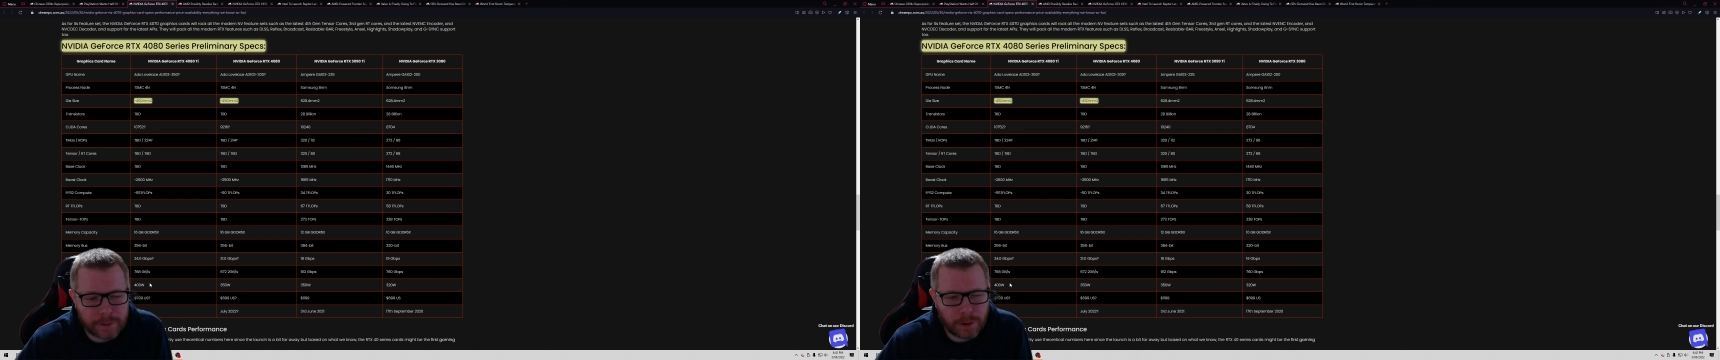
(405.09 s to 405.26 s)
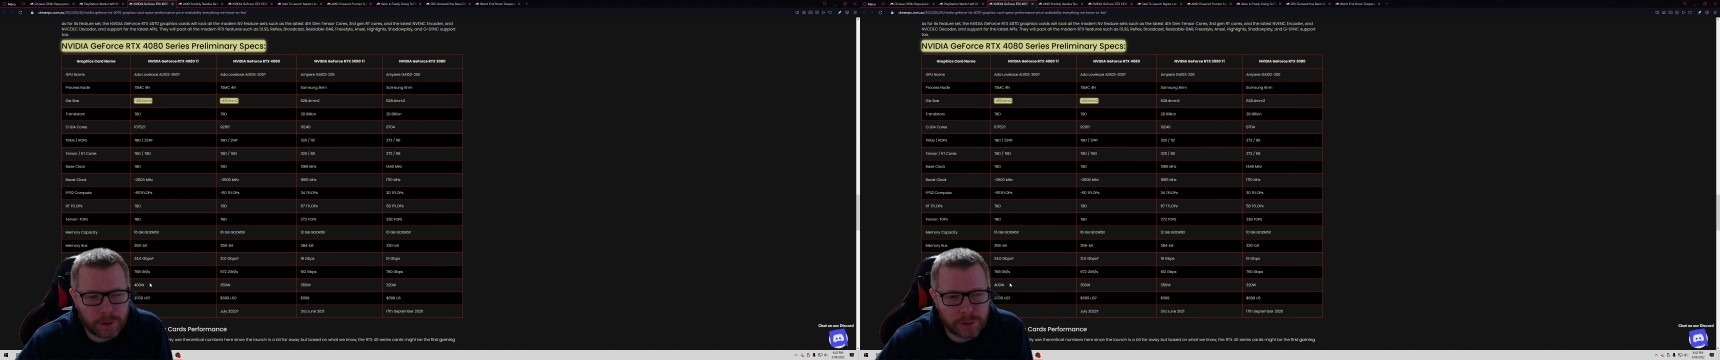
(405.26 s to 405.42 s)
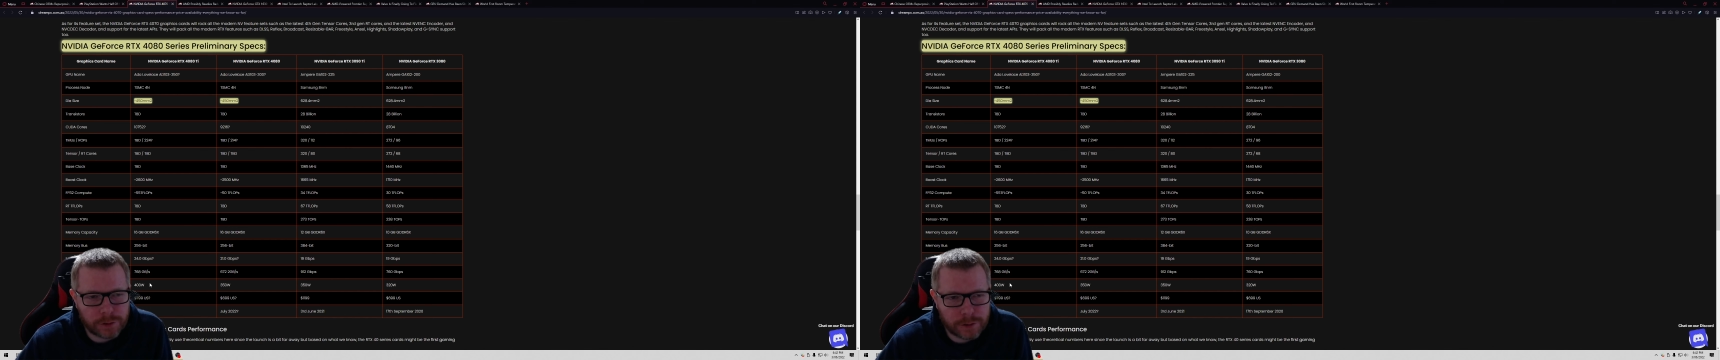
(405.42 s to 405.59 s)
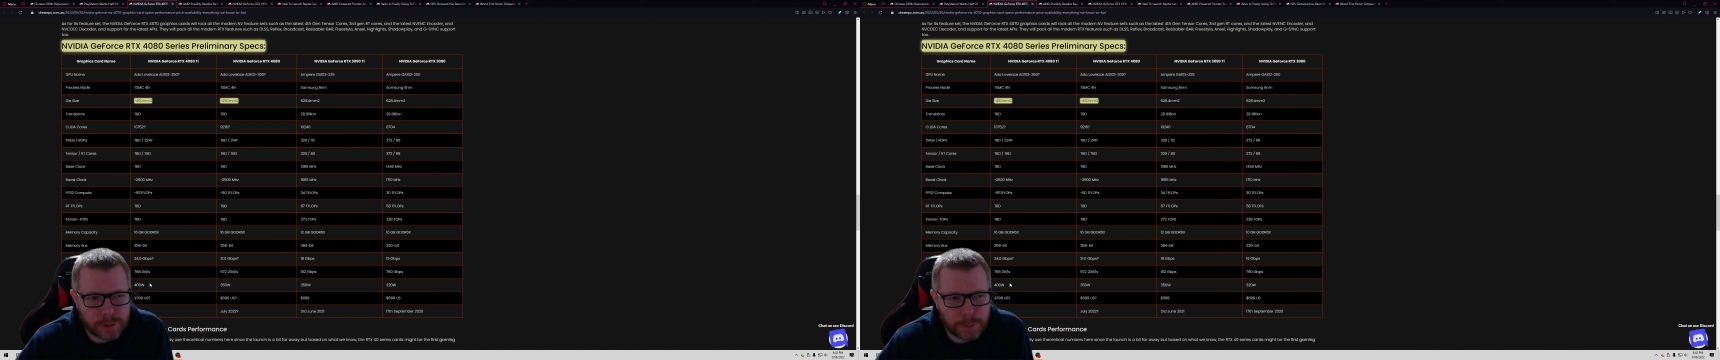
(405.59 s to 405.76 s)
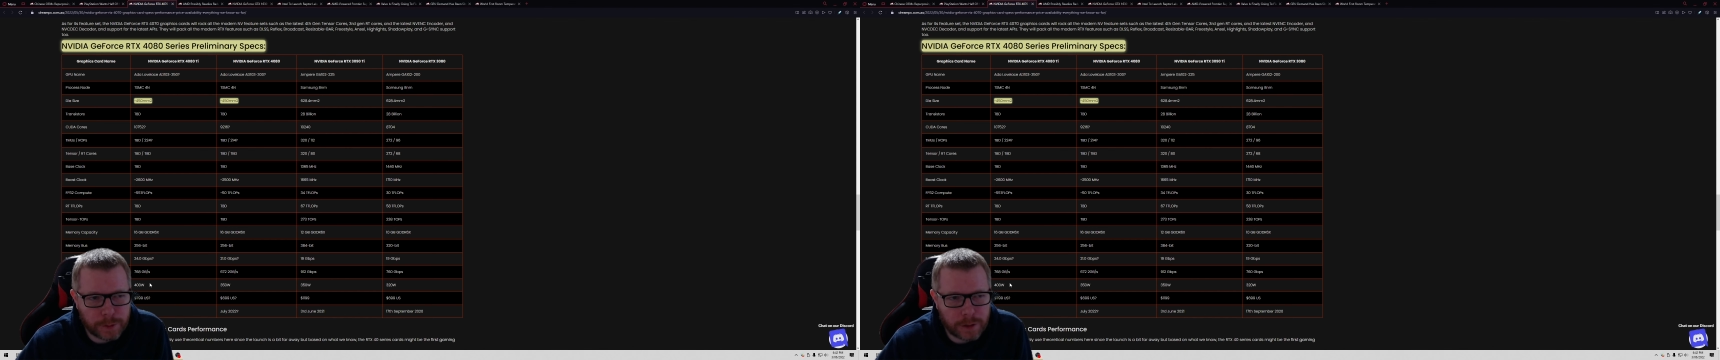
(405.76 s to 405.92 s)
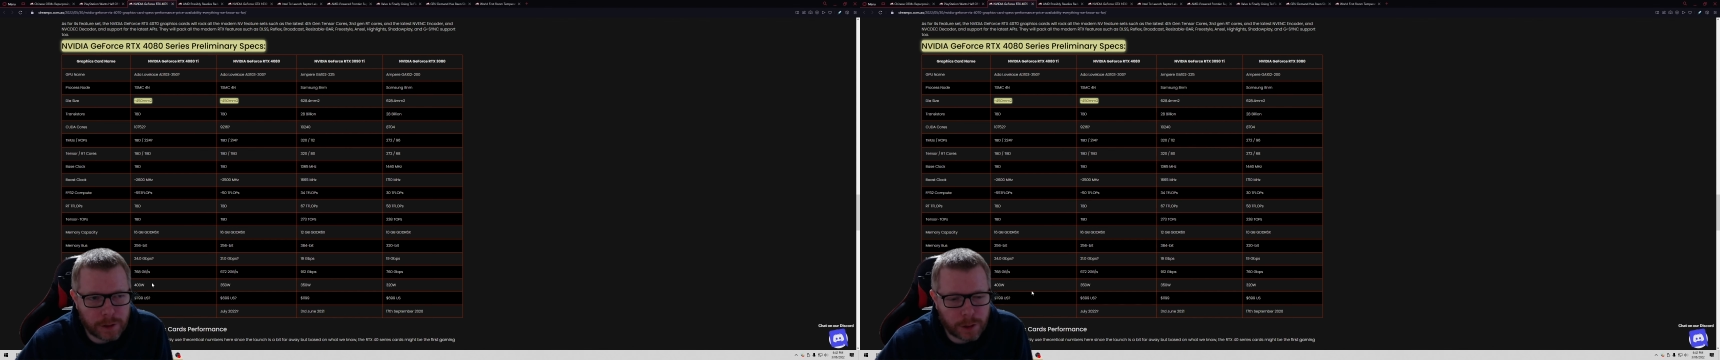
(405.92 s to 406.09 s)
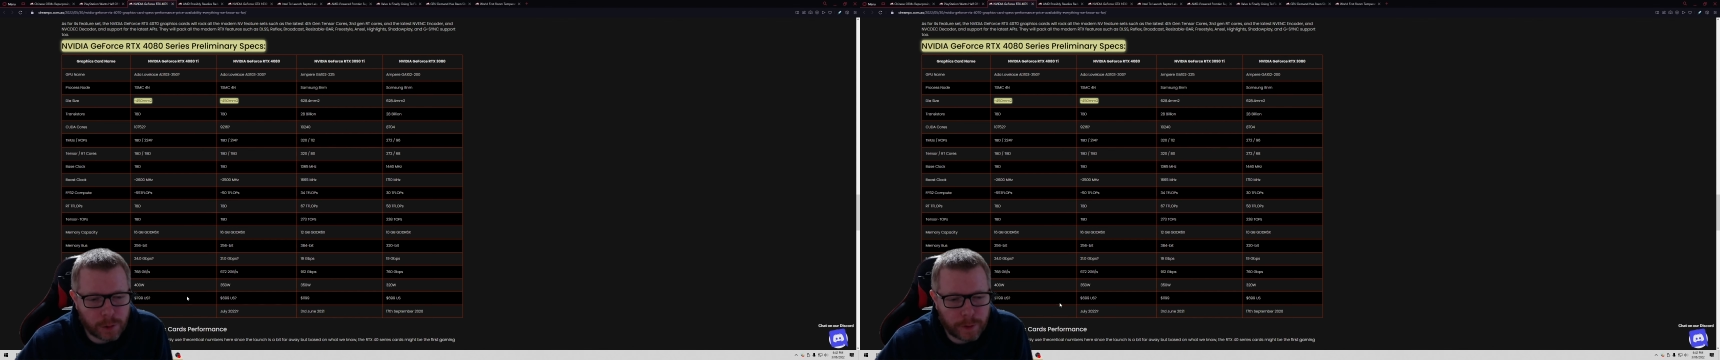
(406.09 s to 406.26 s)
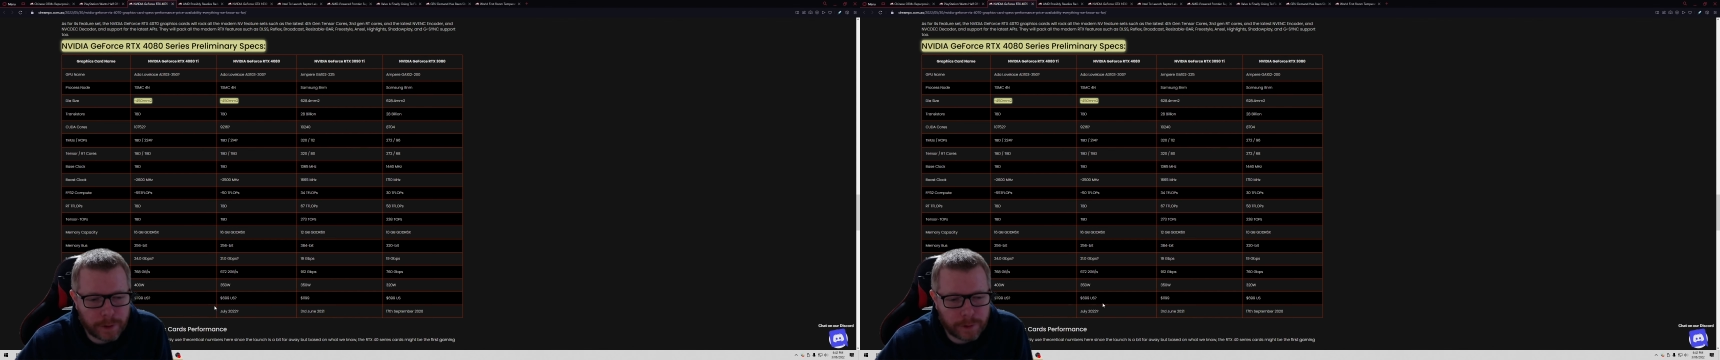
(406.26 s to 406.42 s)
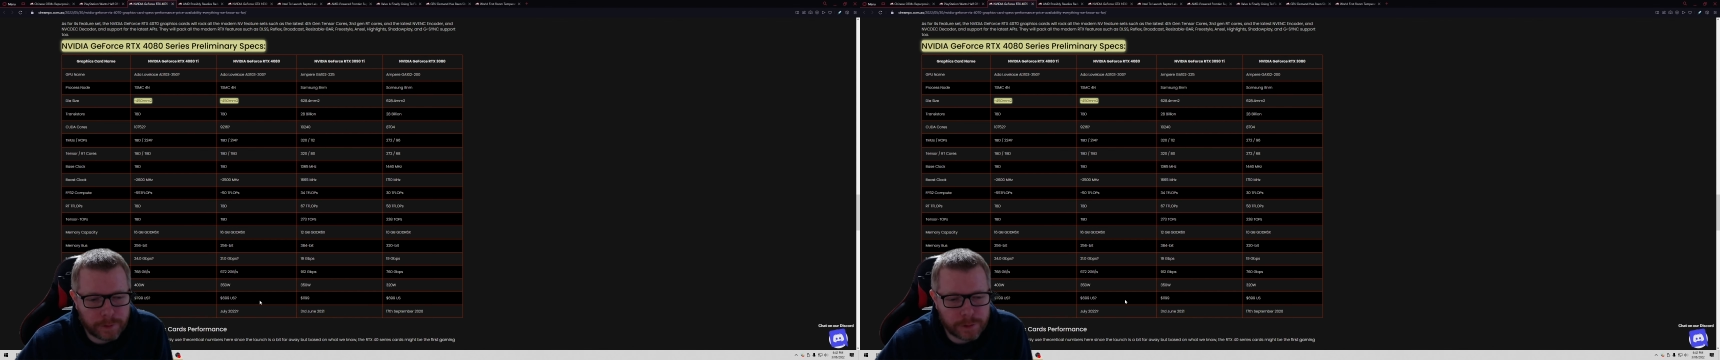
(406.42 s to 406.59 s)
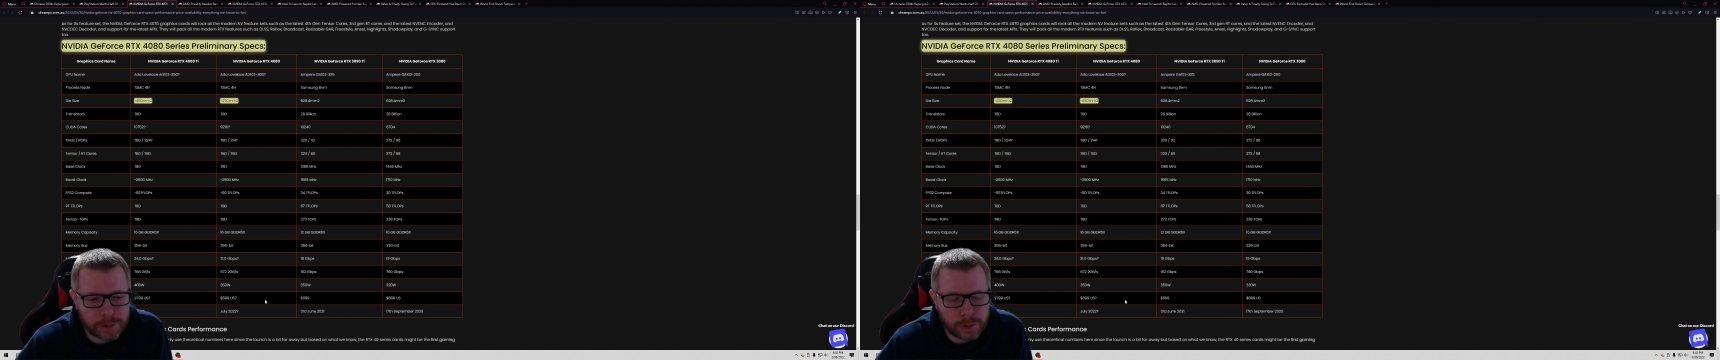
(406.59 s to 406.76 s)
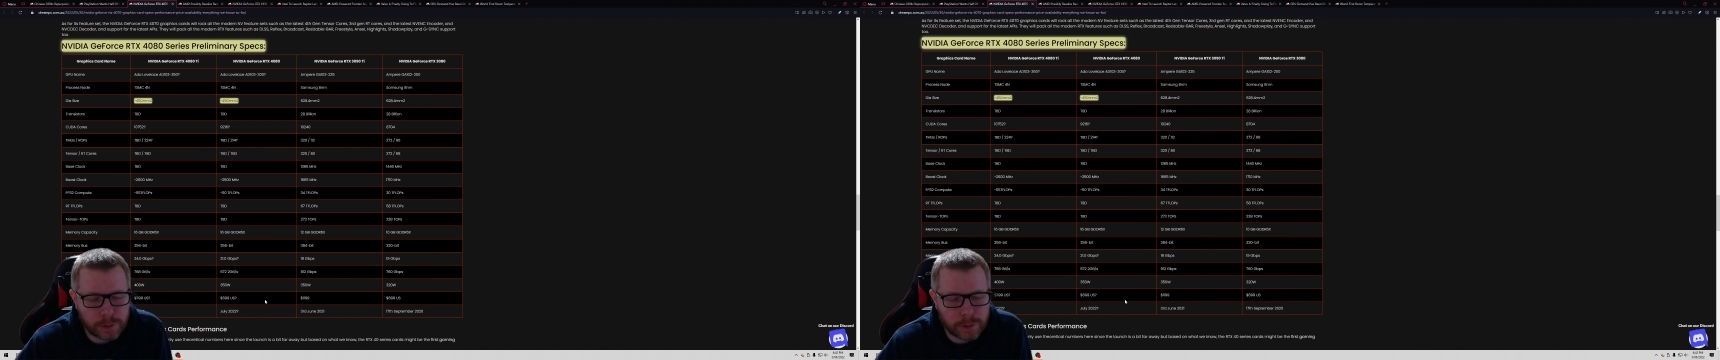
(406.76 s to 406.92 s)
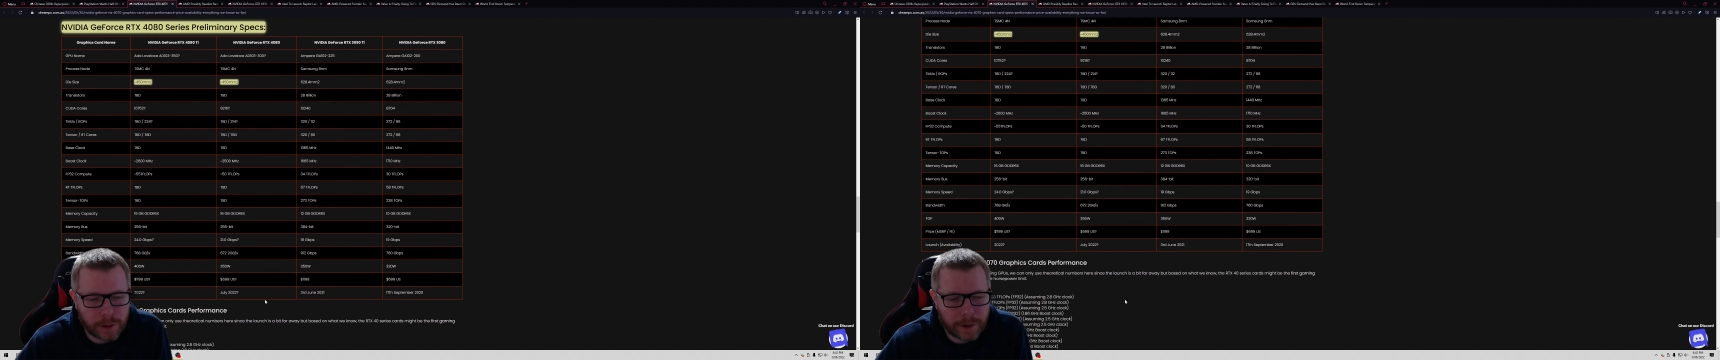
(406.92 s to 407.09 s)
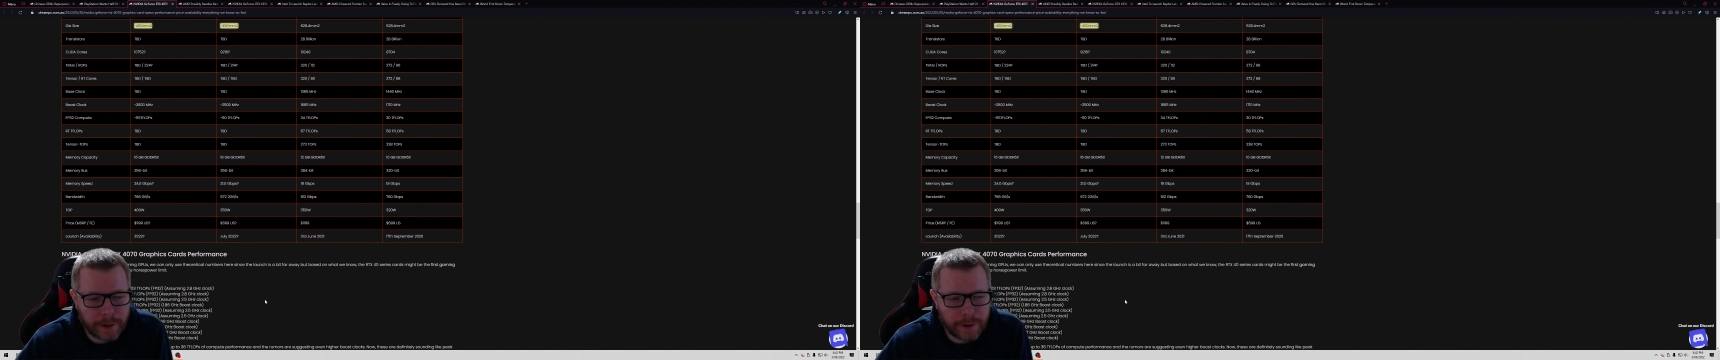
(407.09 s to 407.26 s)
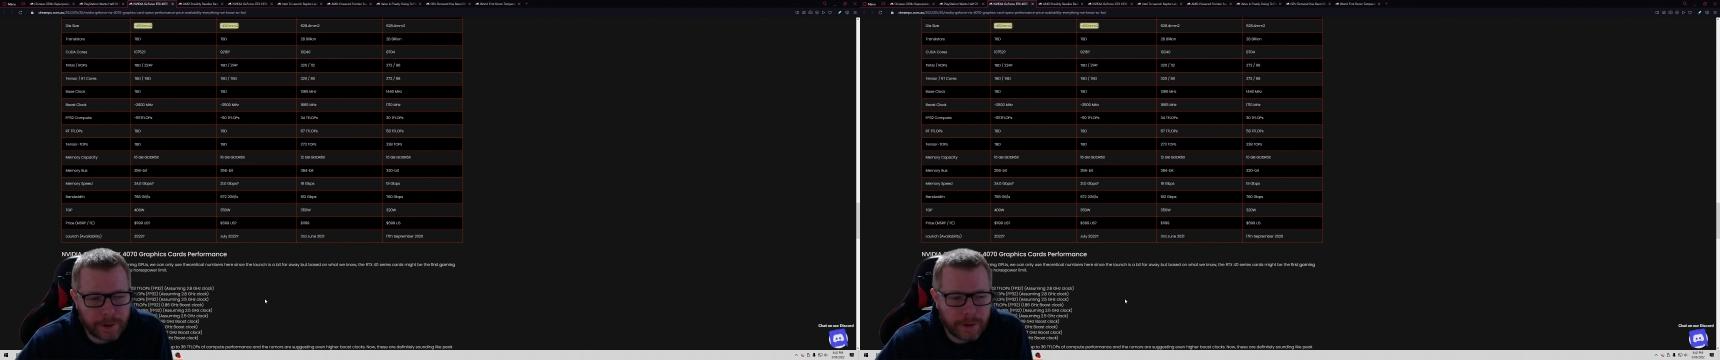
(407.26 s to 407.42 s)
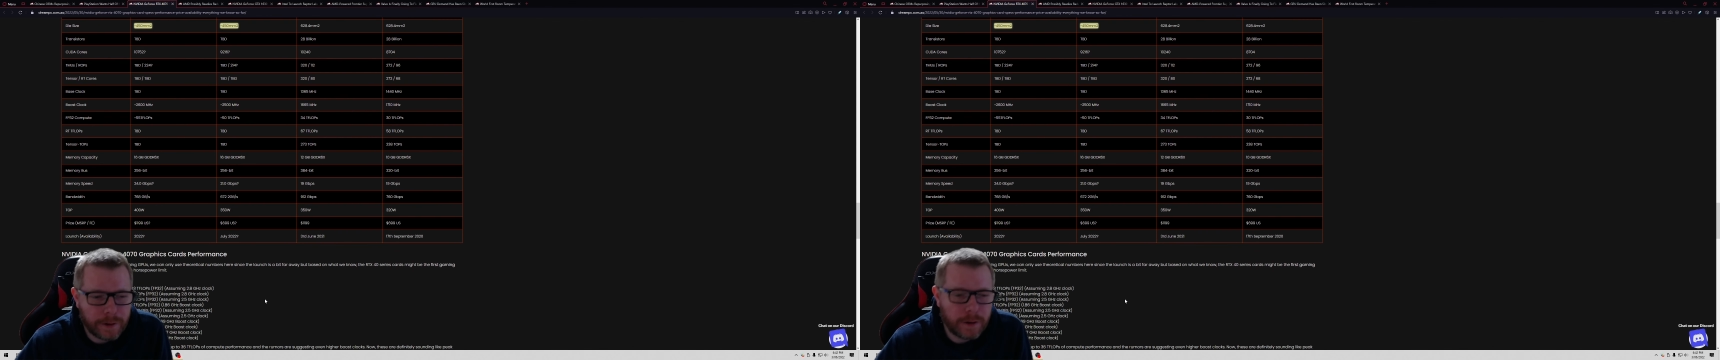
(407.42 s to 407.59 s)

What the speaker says: launch to be around July,